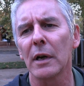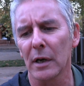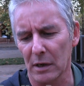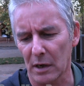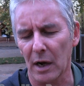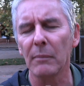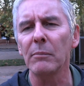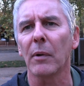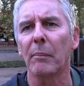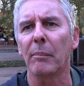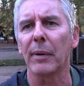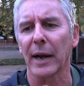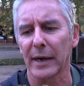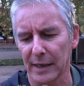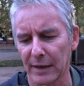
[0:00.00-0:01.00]
Oh, I'm not
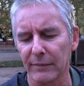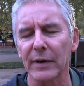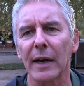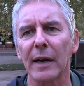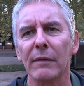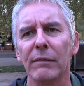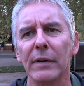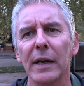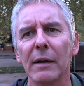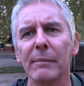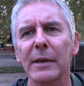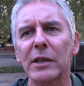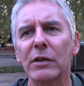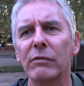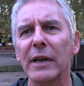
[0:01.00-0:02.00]
bloody giving any video
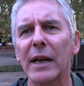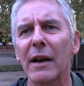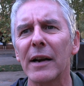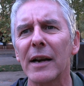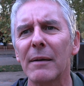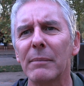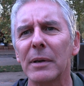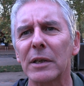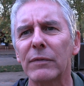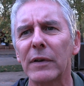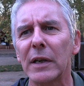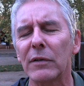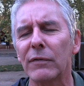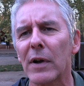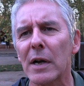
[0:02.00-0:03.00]
message, read out numbers for
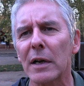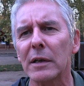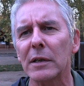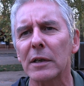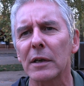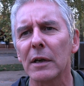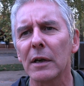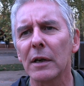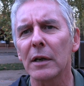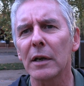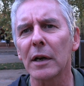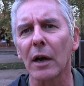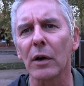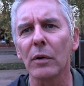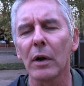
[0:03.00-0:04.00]
these fuckers,
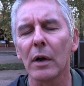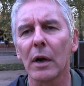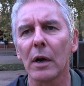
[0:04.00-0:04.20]
you know,